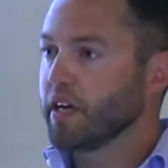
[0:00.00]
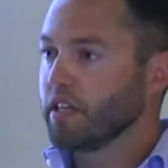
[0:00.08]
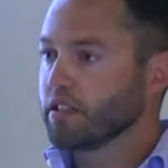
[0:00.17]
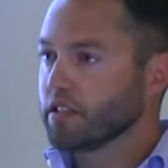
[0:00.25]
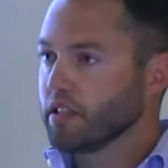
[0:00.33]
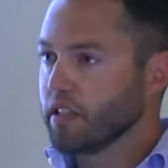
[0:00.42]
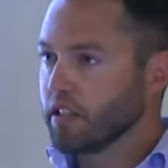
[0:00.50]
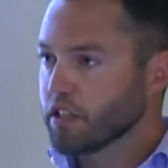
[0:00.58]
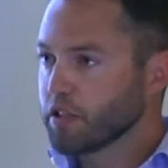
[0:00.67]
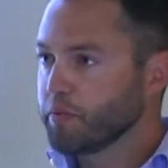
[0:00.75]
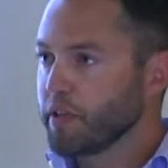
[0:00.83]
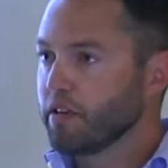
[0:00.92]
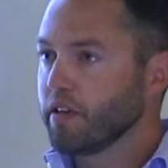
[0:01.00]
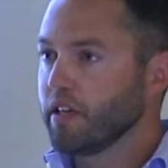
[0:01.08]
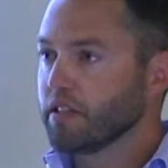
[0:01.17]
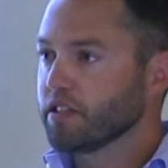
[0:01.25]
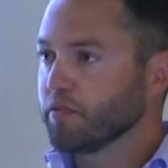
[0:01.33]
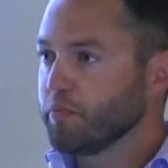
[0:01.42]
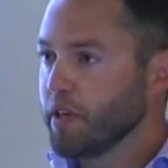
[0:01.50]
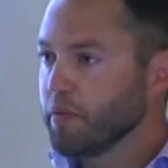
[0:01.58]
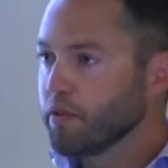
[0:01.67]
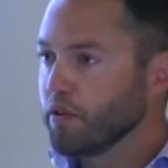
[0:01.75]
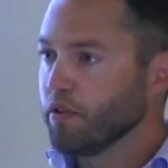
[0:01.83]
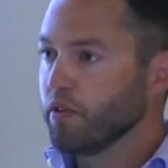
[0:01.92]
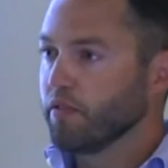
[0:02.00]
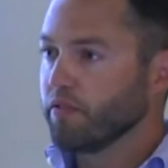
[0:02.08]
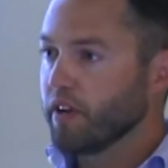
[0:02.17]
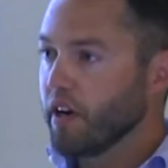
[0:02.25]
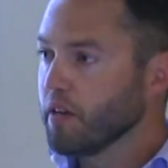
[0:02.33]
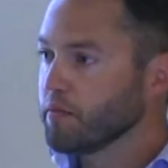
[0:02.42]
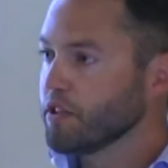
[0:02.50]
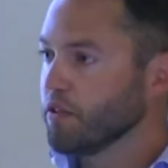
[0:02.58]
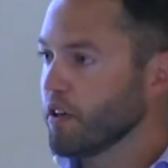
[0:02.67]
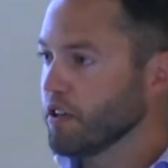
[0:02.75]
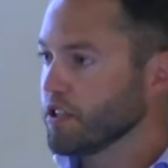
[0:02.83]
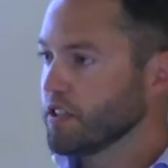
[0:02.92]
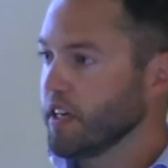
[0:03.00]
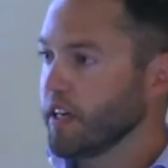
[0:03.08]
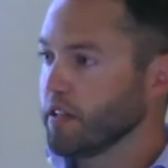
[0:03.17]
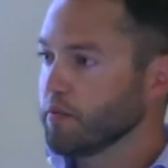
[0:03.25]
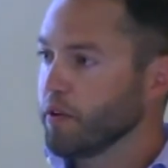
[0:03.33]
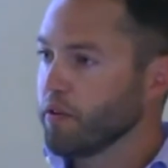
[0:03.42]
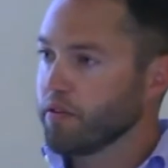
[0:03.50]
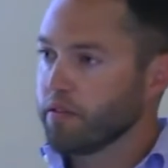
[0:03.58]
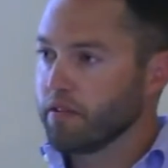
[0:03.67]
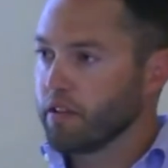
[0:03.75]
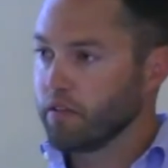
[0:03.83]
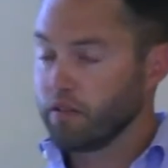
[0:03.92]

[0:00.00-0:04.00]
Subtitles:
base and the experience of people who have come to our state, both,